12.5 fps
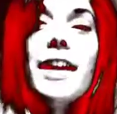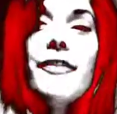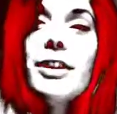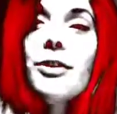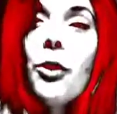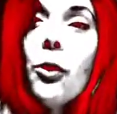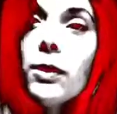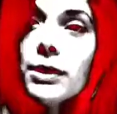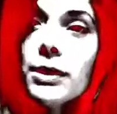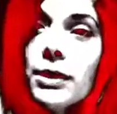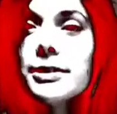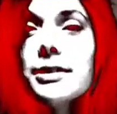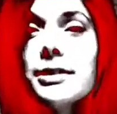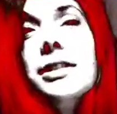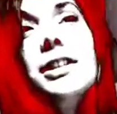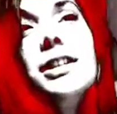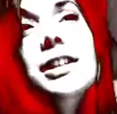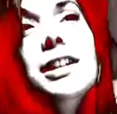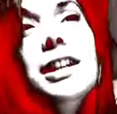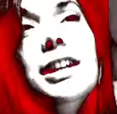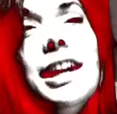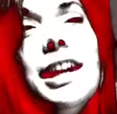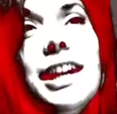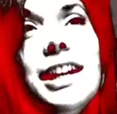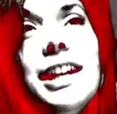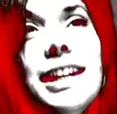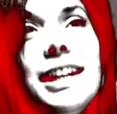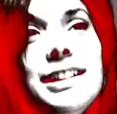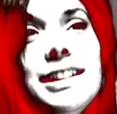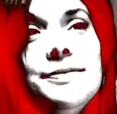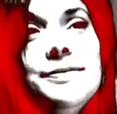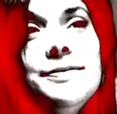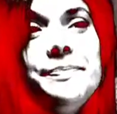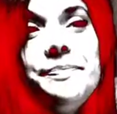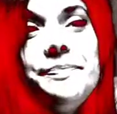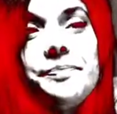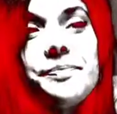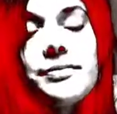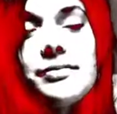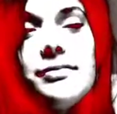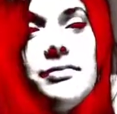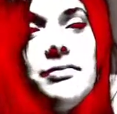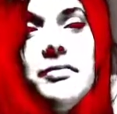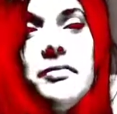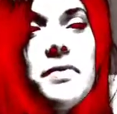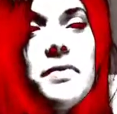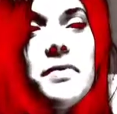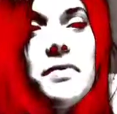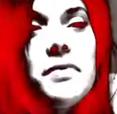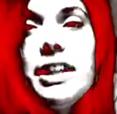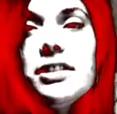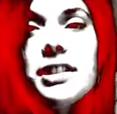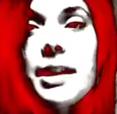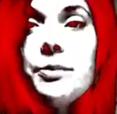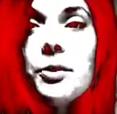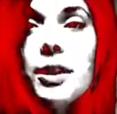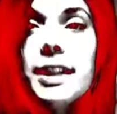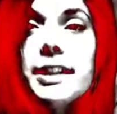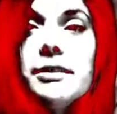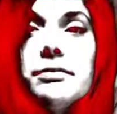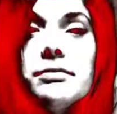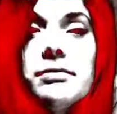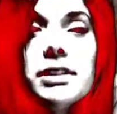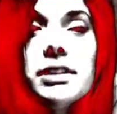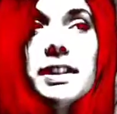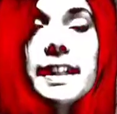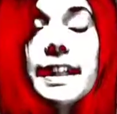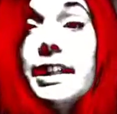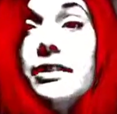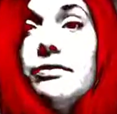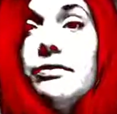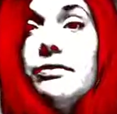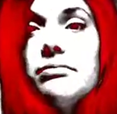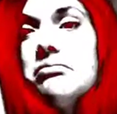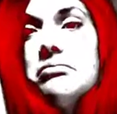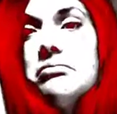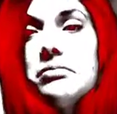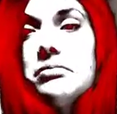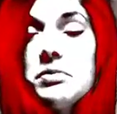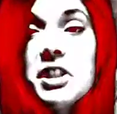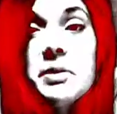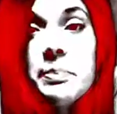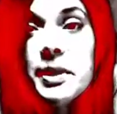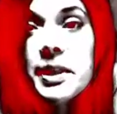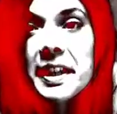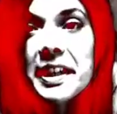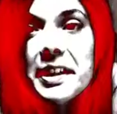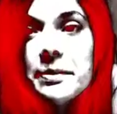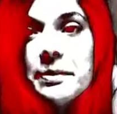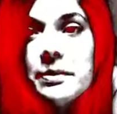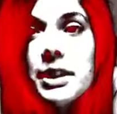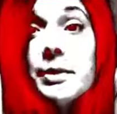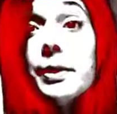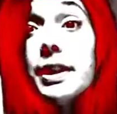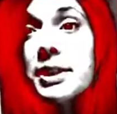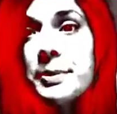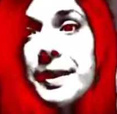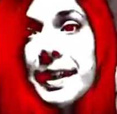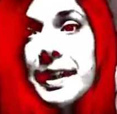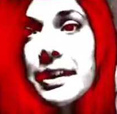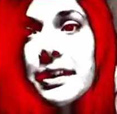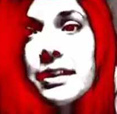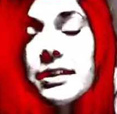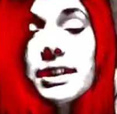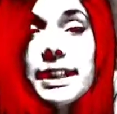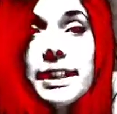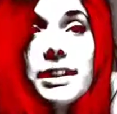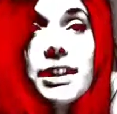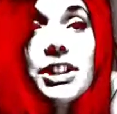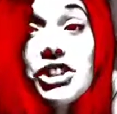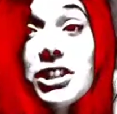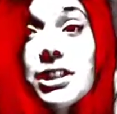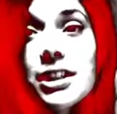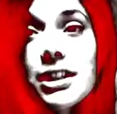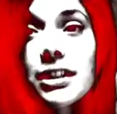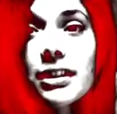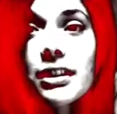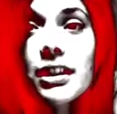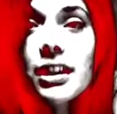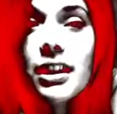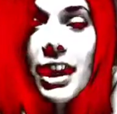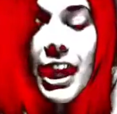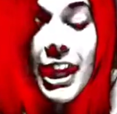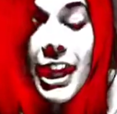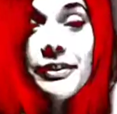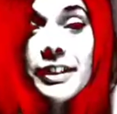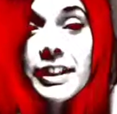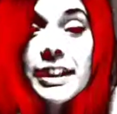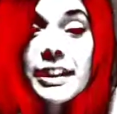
I felt horrible. And he just kept walking, like, he didn't bug him. It bugged me, like, a shit ton. I